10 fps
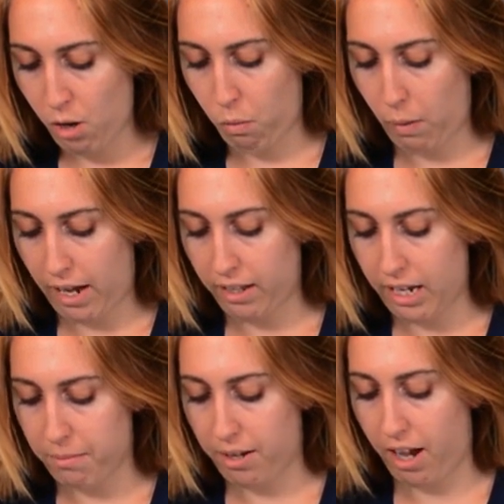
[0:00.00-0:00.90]
while
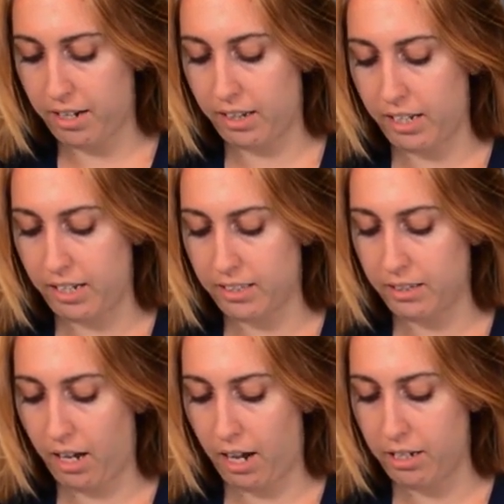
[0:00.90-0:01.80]
I am cutting
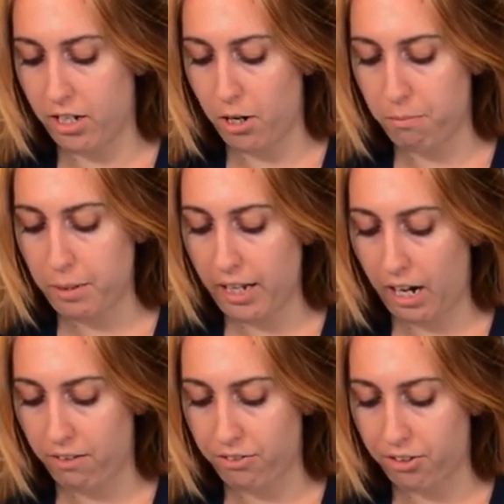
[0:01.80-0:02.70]
these, be
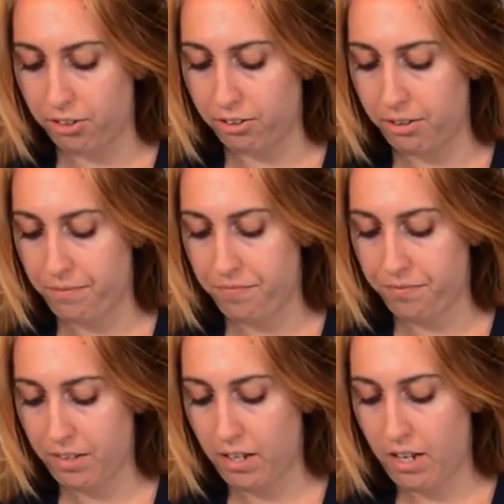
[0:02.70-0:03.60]
careful.
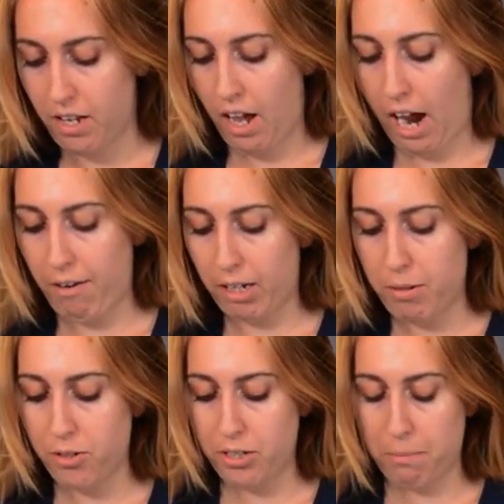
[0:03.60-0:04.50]
I
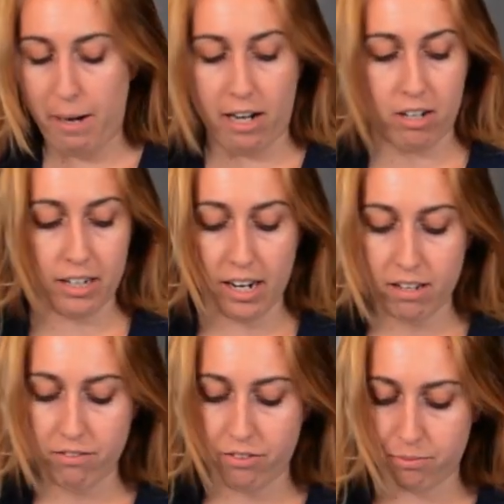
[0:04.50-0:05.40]
recommend using a paring
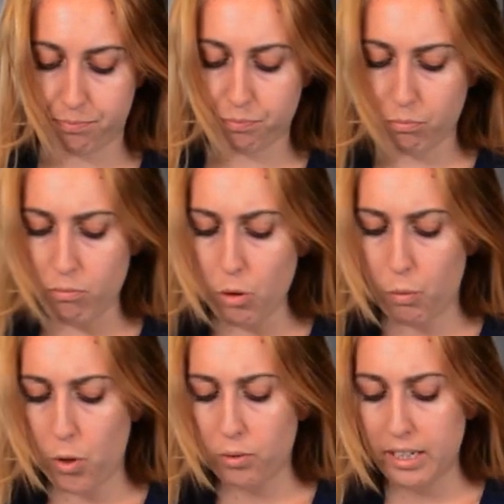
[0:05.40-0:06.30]
knife.
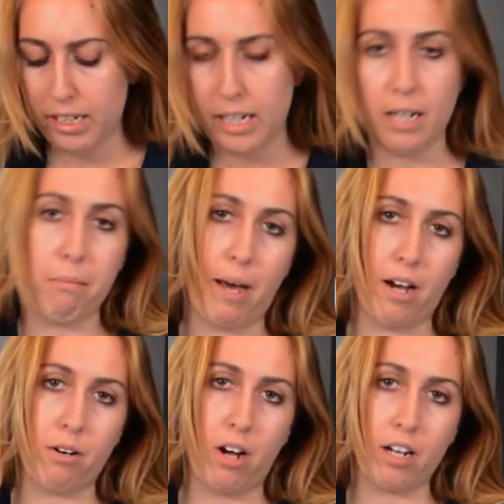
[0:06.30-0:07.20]
We only need
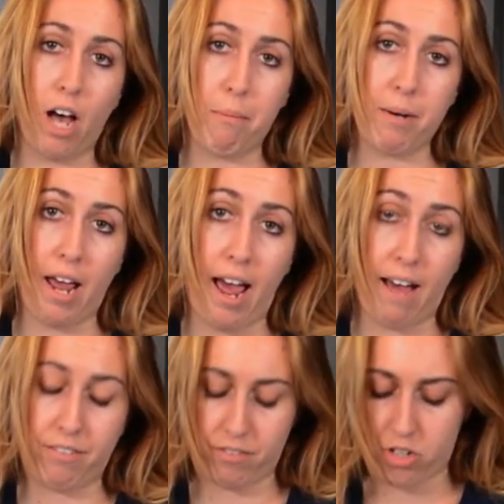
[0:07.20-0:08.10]
about 1.5
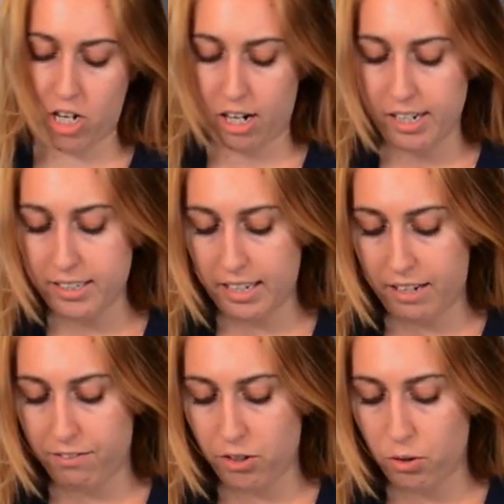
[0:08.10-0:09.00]
cups of the cherries.
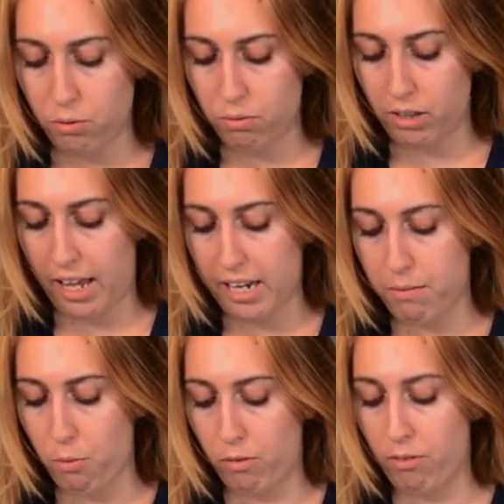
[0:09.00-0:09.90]
If you
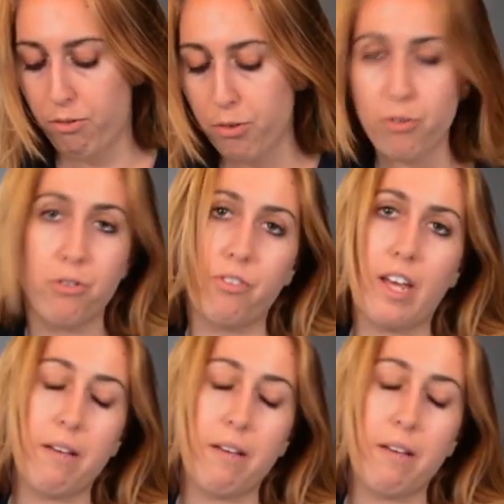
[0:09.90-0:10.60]
like more of a fruitful